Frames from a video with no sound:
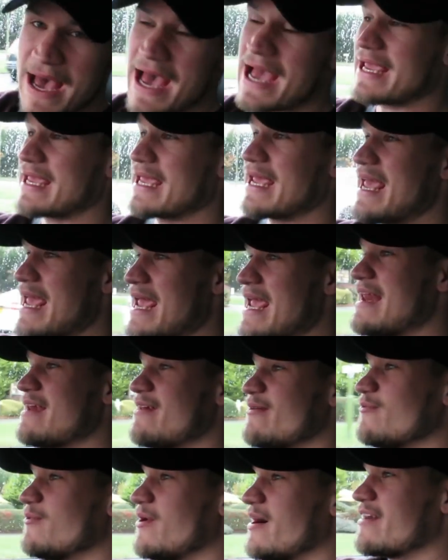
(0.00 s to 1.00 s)
back
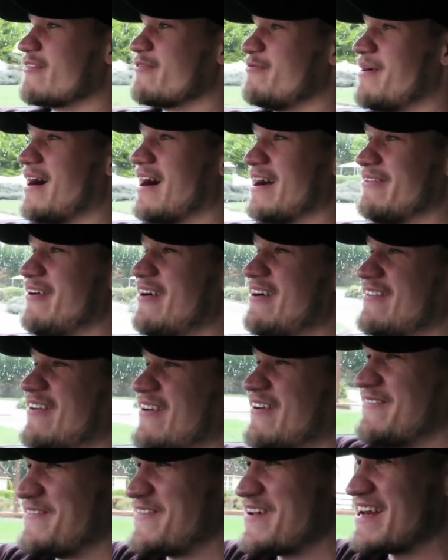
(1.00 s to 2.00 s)
in one of my
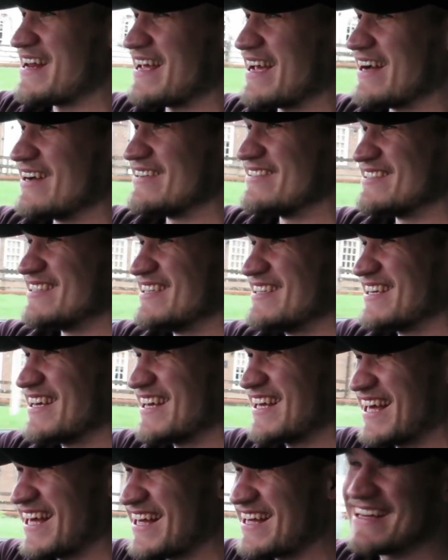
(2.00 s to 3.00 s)
videos.
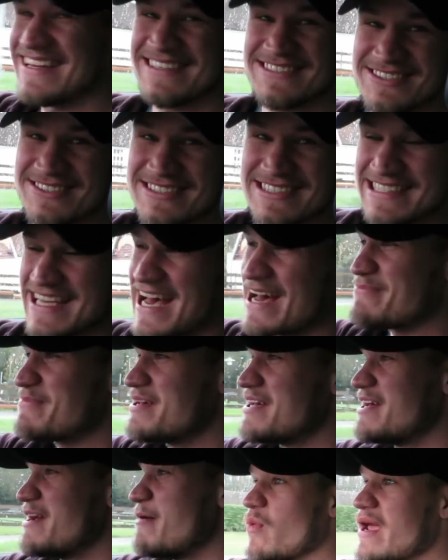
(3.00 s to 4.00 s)
Sorry,
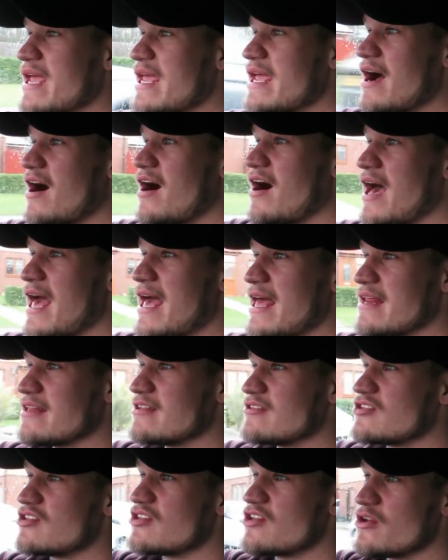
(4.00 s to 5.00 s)
Sam. But we are
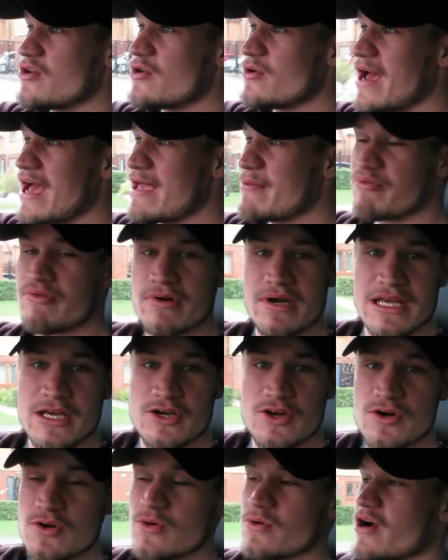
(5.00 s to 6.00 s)
headed to a
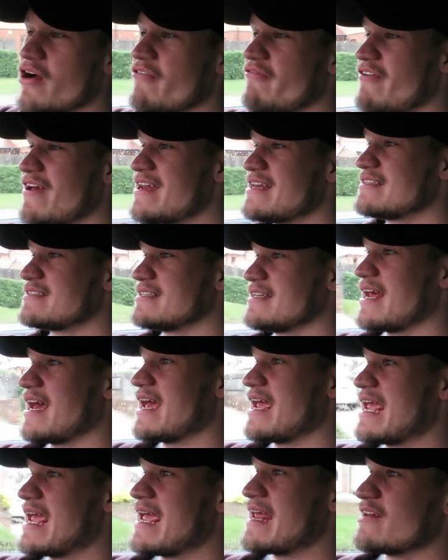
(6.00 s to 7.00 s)
pretty cool event
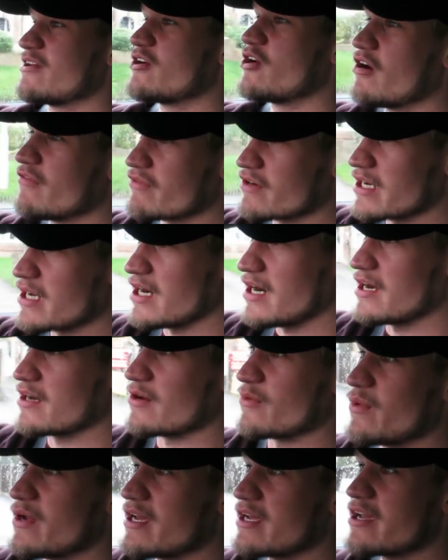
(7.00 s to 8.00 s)
today in Covent
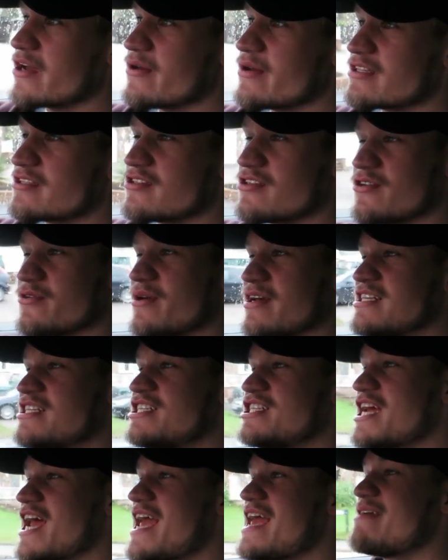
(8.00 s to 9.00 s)
Garden. We're going to a
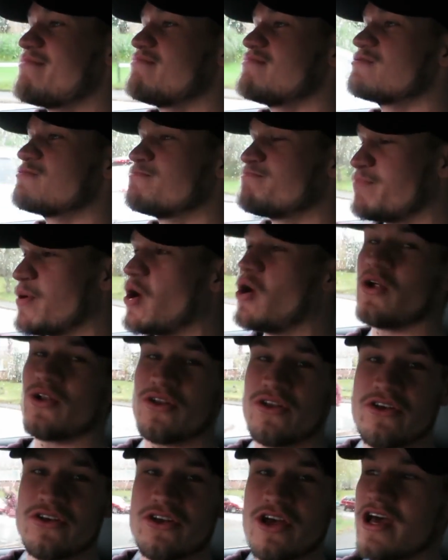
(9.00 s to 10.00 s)
James
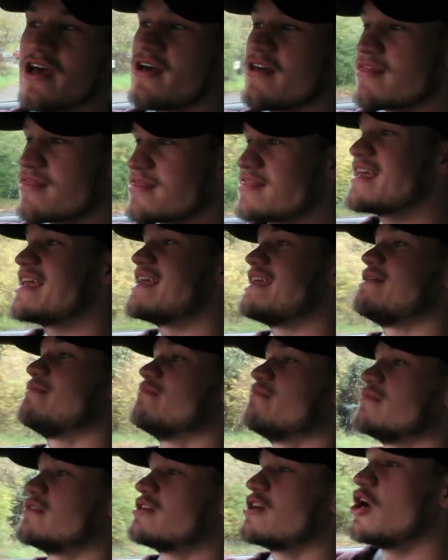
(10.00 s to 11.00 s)
Bond
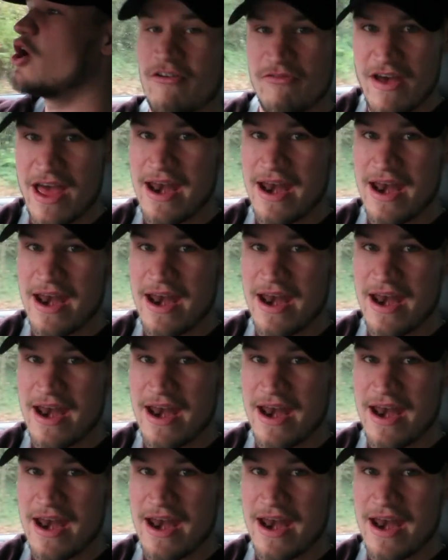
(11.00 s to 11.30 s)
themed